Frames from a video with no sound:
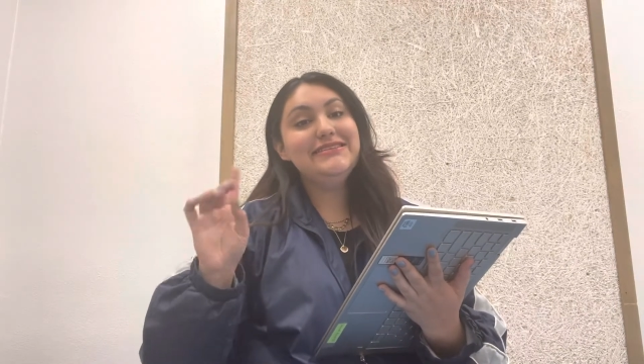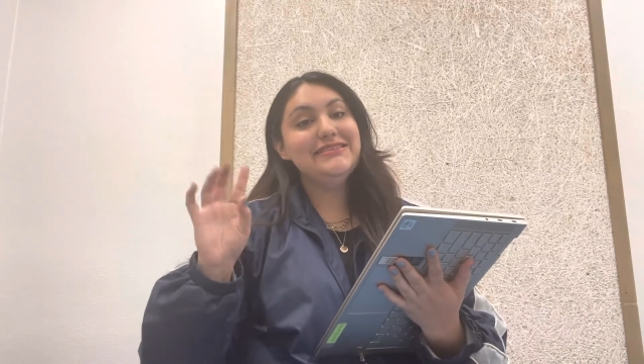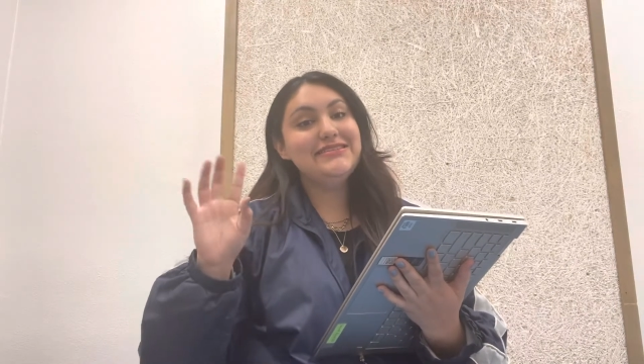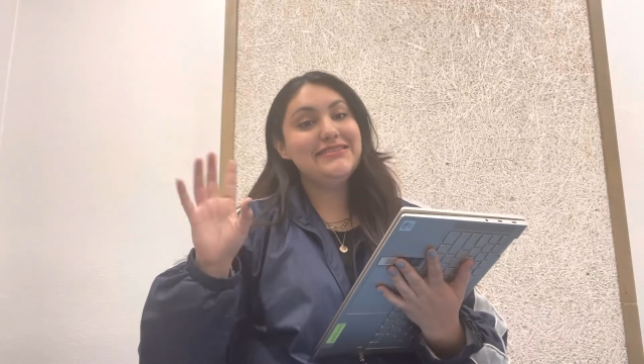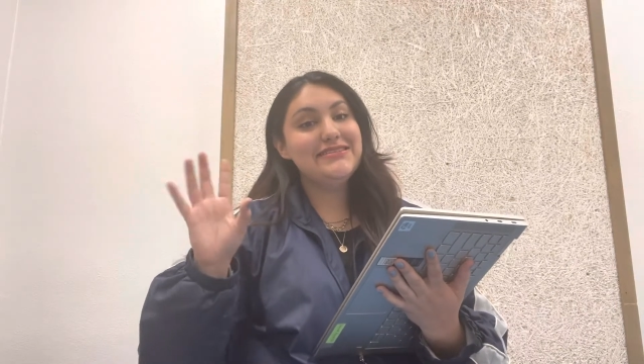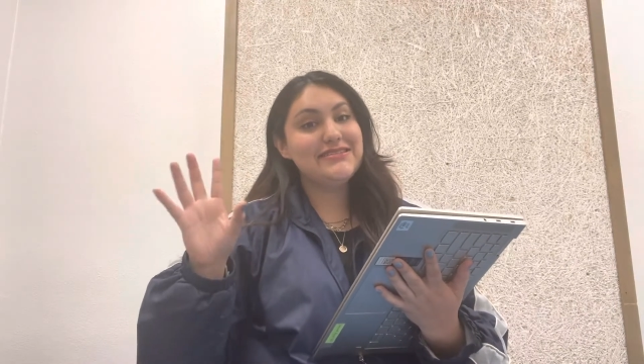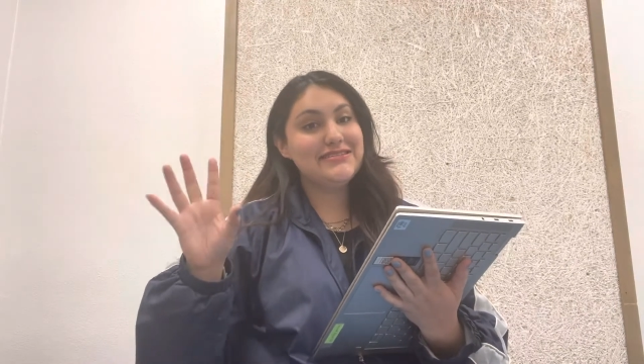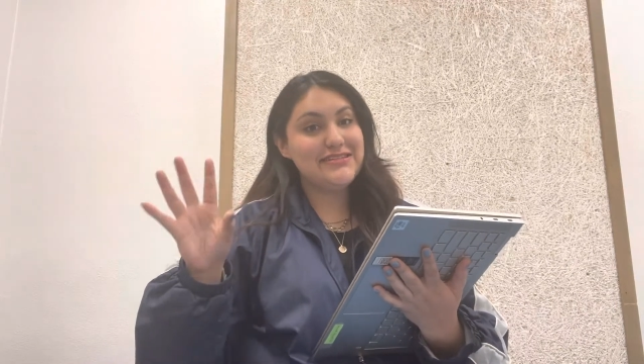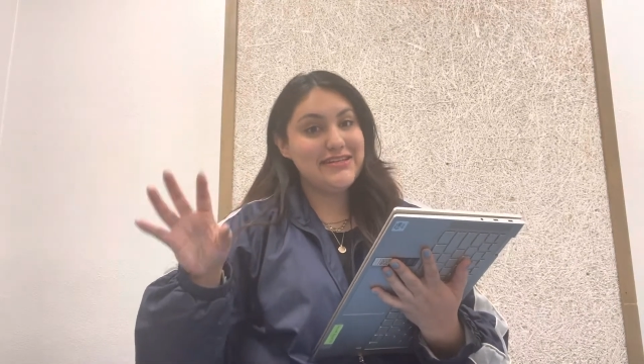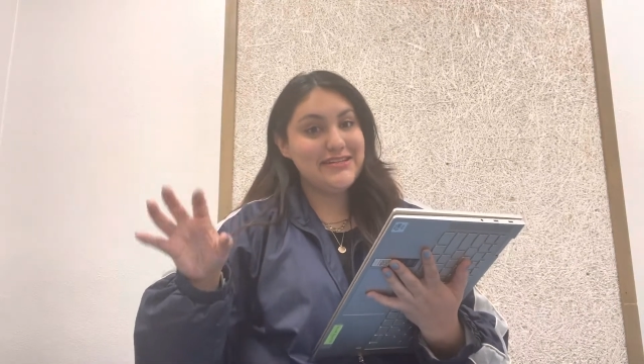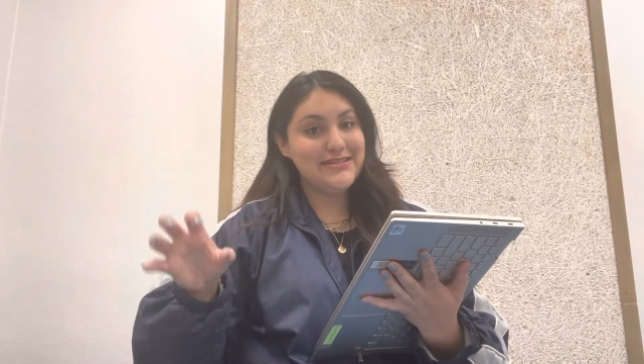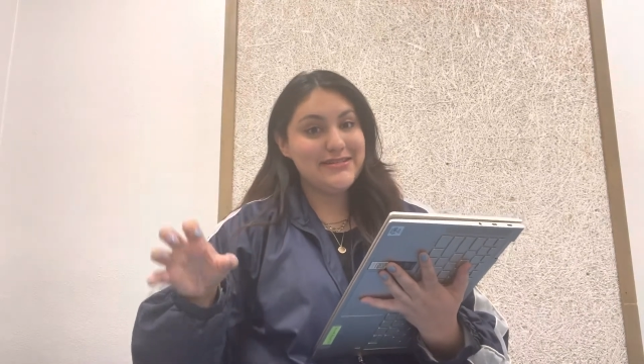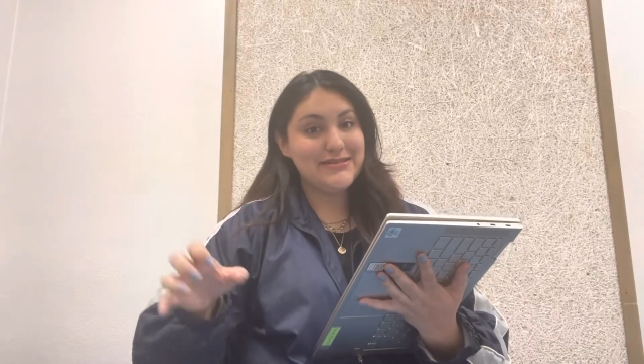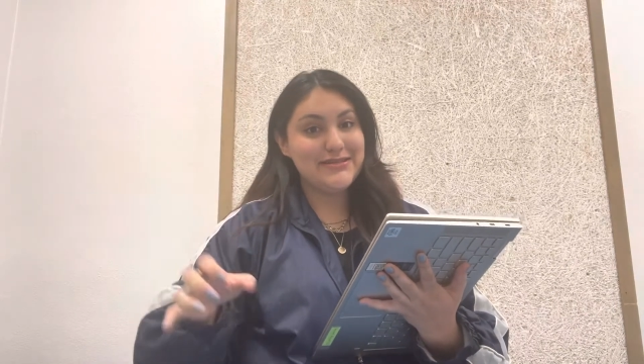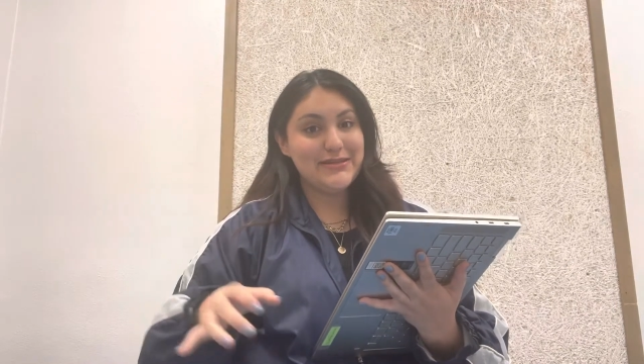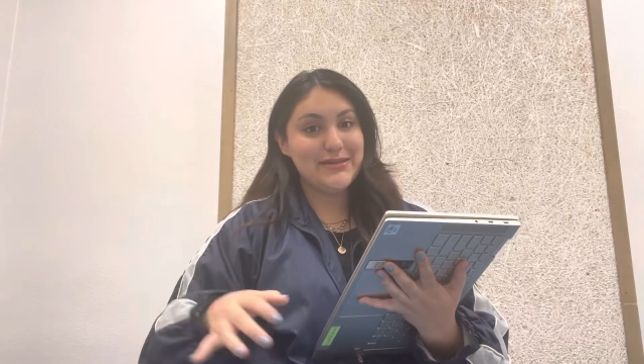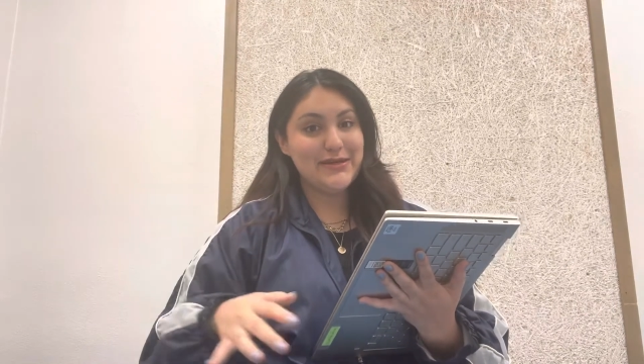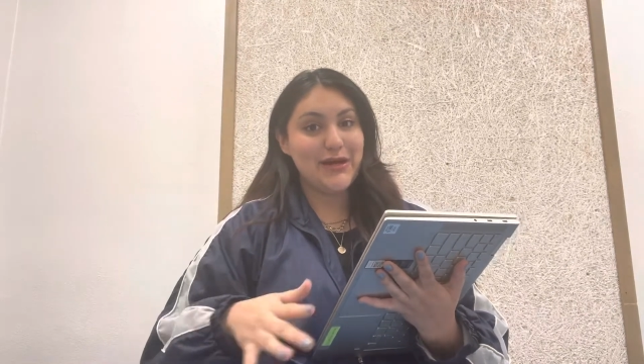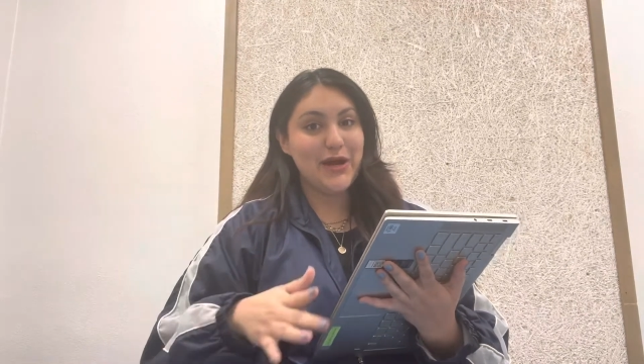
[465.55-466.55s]
he just
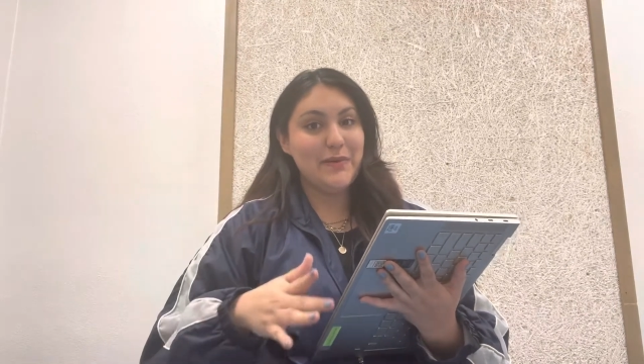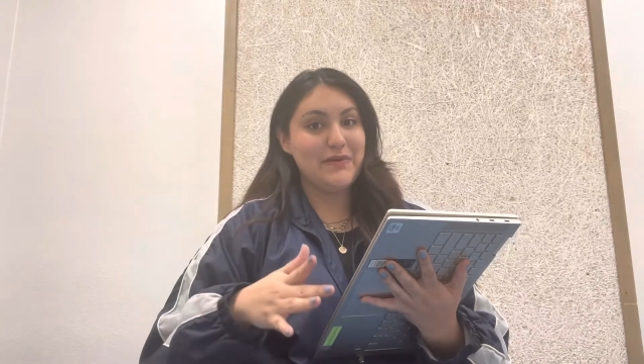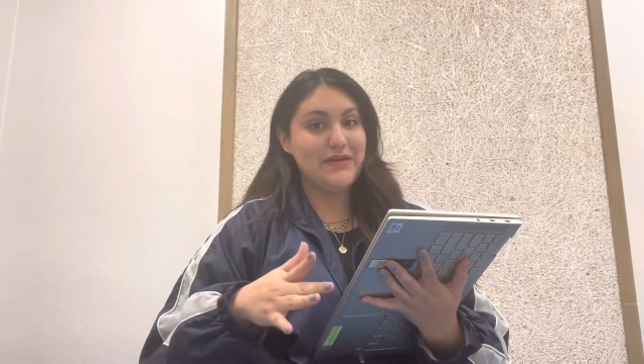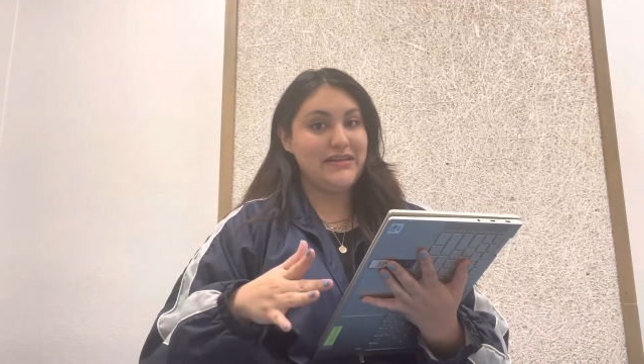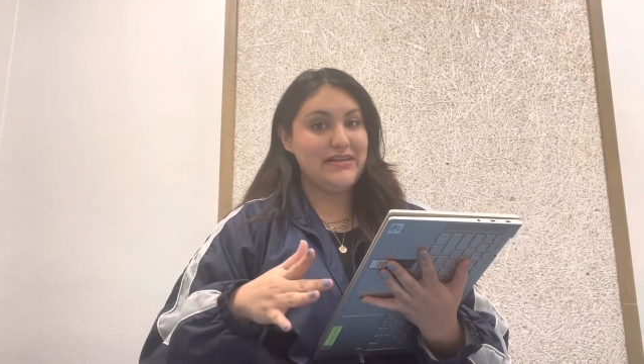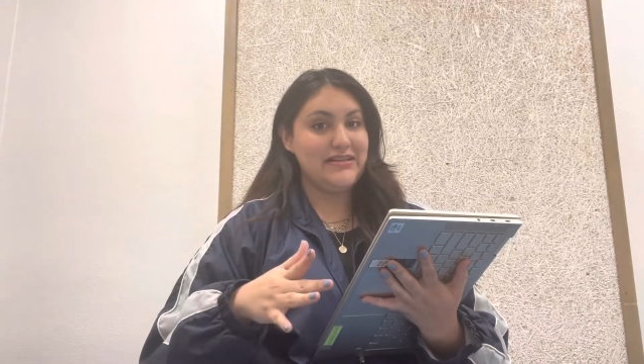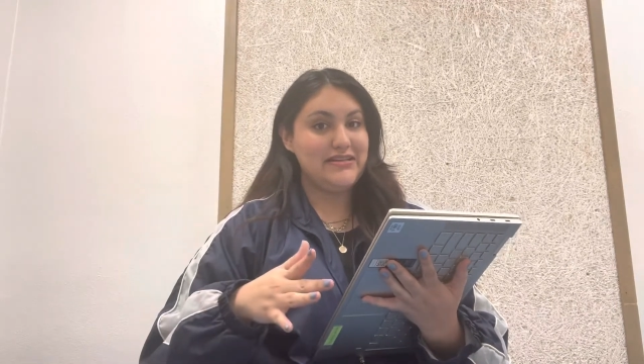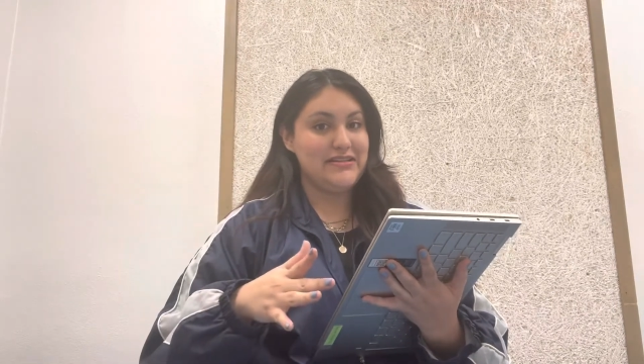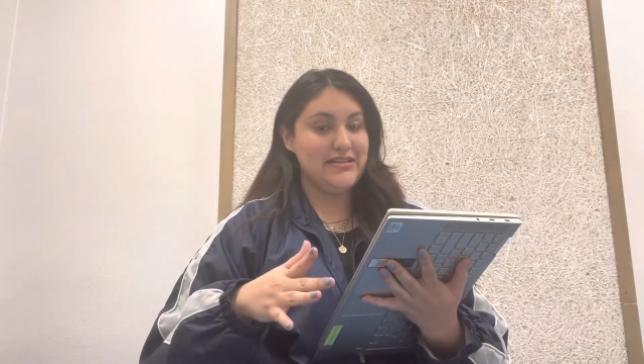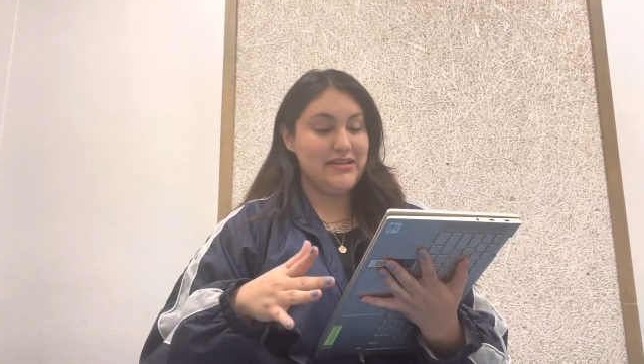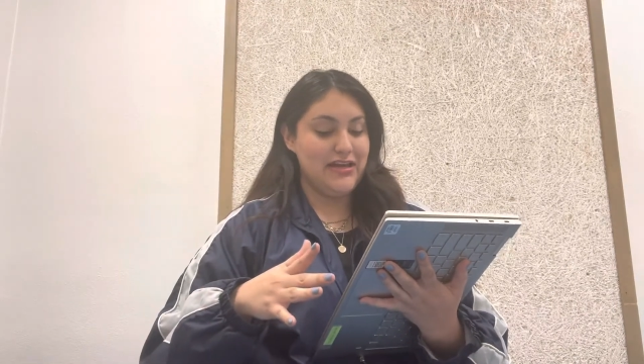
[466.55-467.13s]
changes the harmony